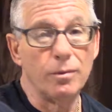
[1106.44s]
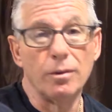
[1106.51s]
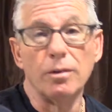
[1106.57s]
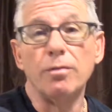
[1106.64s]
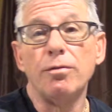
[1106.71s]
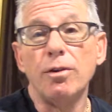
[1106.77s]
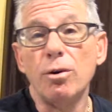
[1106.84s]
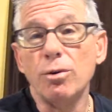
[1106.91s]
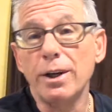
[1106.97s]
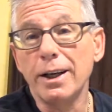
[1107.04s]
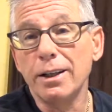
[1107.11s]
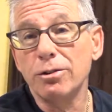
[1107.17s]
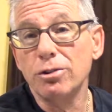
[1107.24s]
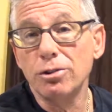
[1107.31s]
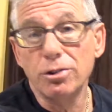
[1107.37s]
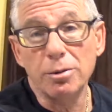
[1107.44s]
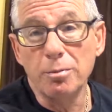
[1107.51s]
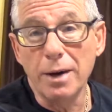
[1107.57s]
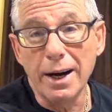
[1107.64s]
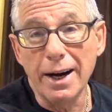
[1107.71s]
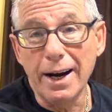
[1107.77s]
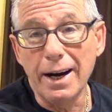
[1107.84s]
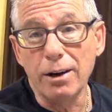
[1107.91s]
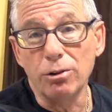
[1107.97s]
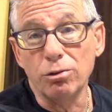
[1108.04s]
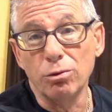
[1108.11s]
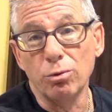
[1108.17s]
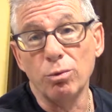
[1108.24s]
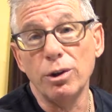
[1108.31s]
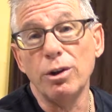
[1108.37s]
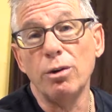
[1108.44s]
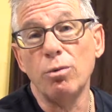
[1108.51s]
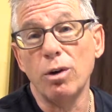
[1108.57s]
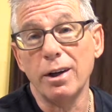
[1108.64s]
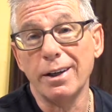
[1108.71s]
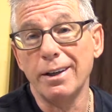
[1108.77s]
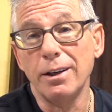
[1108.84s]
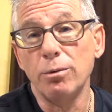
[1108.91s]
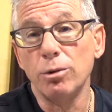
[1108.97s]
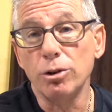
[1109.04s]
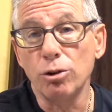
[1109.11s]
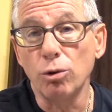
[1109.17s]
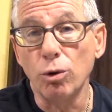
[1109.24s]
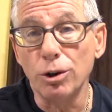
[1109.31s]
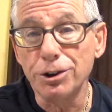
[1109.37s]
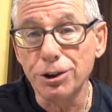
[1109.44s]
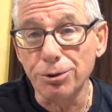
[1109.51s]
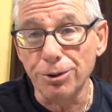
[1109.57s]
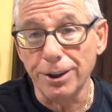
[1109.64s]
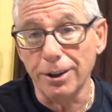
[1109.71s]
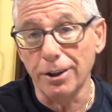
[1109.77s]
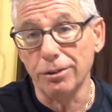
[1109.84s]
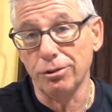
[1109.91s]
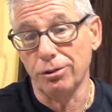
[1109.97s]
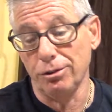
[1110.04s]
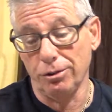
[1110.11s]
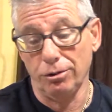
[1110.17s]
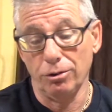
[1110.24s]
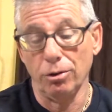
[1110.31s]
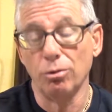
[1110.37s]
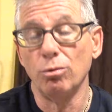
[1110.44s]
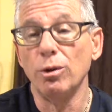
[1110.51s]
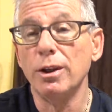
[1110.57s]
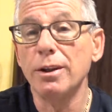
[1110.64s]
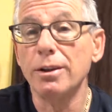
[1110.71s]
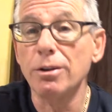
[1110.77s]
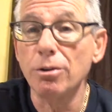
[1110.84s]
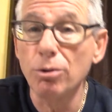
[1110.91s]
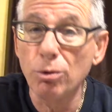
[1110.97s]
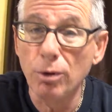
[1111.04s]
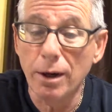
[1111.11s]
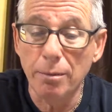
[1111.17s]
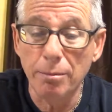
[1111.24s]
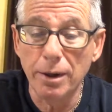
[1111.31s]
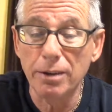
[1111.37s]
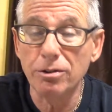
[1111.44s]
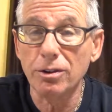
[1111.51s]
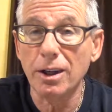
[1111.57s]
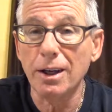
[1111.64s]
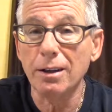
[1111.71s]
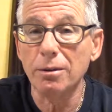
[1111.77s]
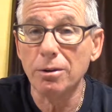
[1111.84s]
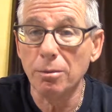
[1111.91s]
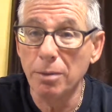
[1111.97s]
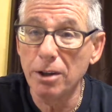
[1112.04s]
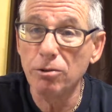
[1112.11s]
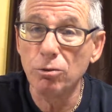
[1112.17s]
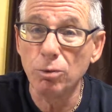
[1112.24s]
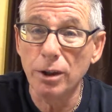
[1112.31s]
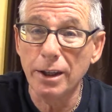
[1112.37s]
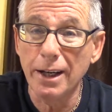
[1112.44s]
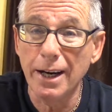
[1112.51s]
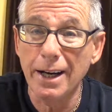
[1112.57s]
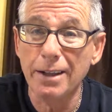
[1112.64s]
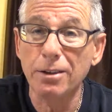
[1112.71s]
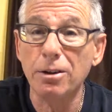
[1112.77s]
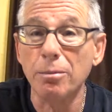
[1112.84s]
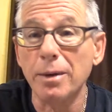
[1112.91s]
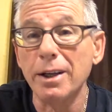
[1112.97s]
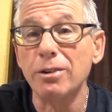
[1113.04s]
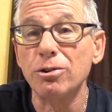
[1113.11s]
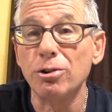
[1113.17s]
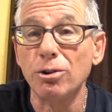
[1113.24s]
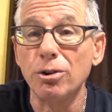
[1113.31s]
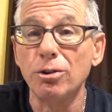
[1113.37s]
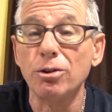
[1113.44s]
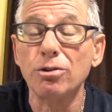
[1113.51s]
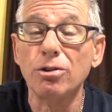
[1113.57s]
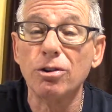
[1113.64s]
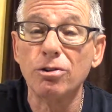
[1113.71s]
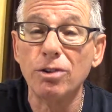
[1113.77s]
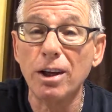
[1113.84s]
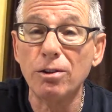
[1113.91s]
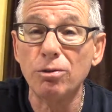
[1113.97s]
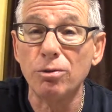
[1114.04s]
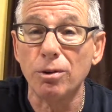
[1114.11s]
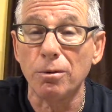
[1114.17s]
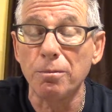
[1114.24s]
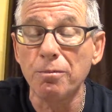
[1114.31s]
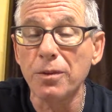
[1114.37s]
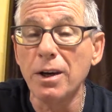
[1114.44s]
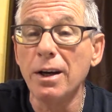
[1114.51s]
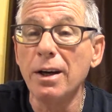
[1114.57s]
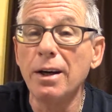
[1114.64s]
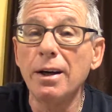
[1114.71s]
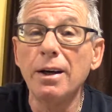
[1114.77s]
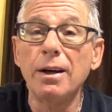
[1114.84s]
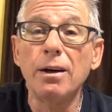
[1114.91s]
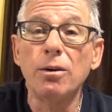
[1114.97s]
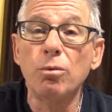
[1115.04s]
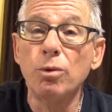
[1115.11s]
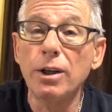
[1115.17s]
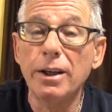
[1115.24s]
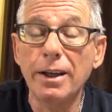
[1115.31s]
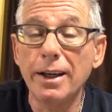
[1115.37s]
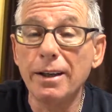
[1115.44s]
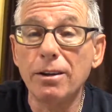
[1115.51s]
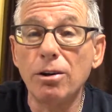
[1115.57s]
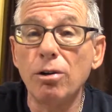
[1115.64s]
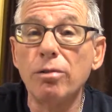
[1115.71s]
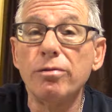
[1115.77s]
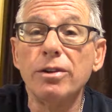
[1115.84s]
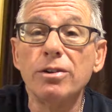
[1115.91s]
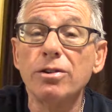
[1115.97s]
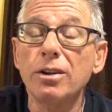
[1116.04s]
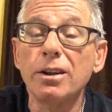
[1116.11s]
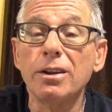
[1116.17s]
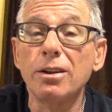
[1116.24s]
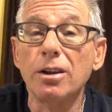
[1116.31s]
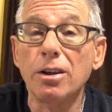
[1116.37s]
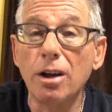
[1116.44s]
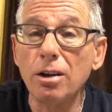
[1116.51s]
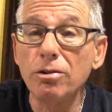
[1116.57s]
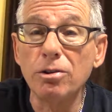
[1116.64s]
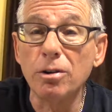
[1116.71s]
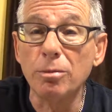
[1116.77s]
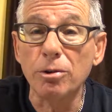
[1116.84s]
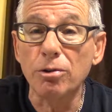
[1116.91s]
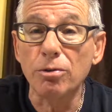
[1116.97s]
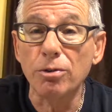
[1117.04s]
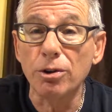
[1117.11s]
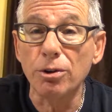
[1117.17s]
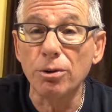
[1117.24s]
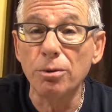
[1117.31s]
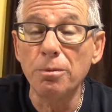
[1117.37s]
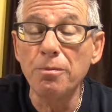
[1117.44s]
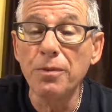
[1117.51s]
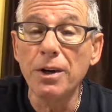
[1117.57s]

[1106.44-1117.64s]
Phone answers in my house. We don't want anyone torturing us, so we're going to do our best, the best we can, to make sure you're successful. We can't go visiting the customers for you,